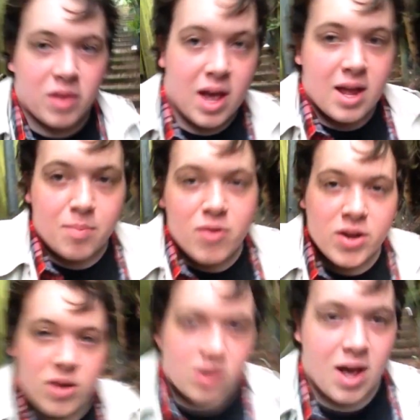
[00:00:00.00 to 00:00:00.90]
I had a
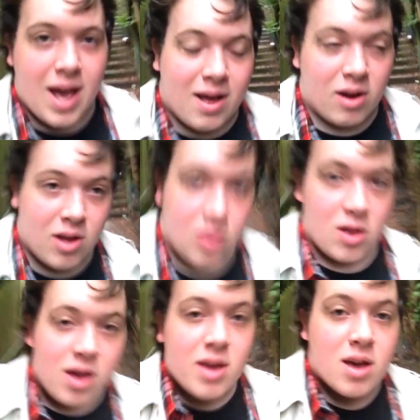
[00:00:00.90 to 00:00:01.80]
pretty good night out last
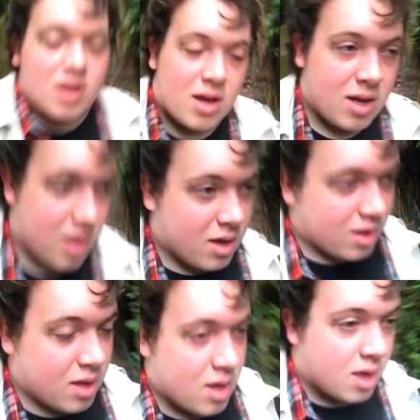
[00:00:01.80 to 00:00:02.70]
night.
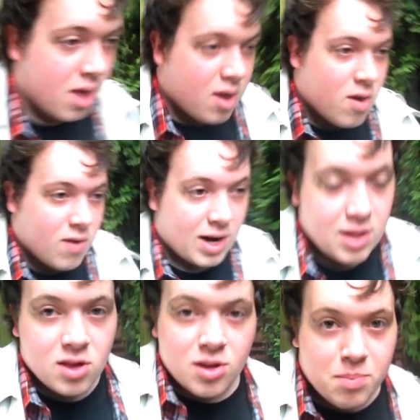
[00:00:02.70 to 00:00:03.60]
Ran
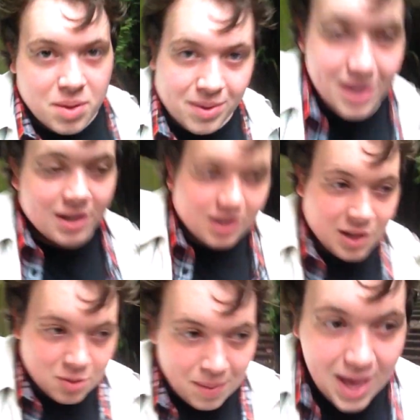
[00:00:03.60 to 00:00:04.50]
into some people I didn't
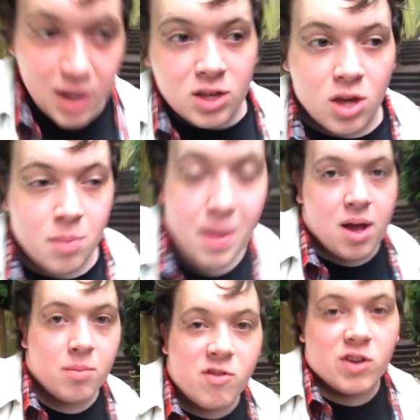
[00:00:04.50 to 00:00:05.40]
expect. Met
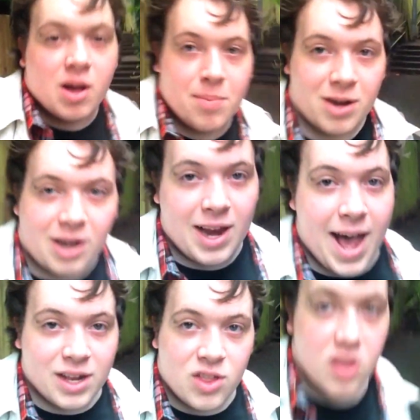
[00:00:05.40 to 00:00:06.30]
up with a couple of the
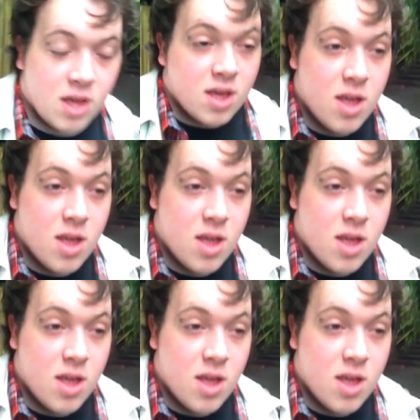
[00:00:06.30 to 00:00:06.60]
lads.